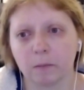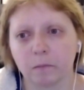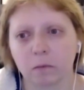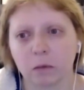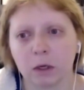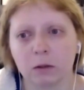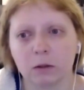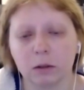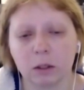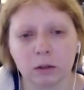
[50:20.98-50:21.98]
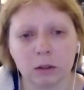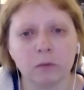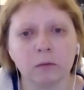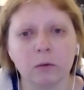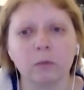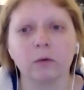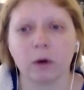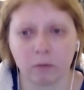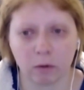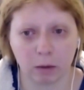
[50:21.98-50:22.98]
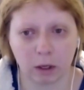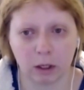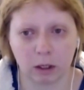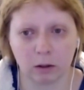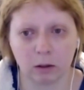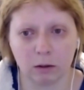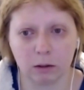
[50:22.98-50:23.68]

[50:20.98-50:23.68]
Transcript: There's enough room for everybody here